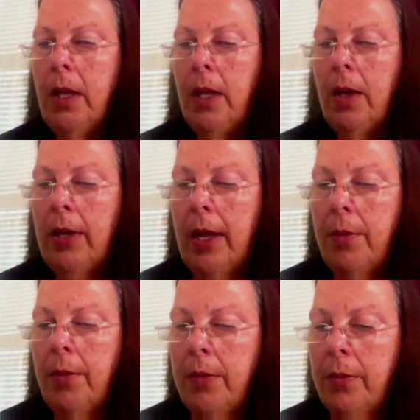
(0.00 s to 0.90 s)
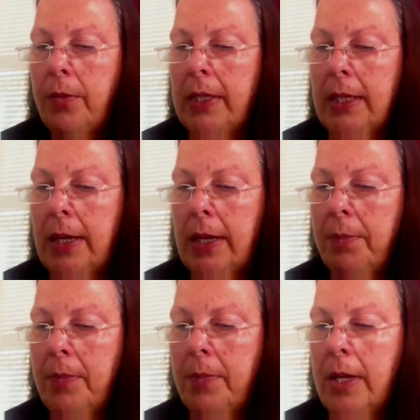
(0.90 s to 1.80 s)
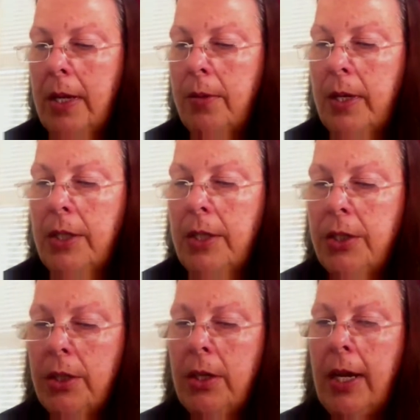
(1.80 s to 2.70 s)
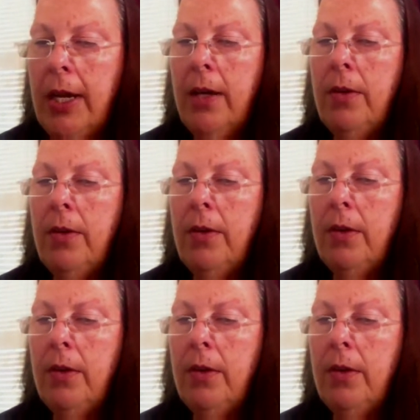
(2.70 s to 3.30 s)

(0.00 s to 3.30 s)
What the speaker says: Okay, well, the rest, I'm not quite sure how.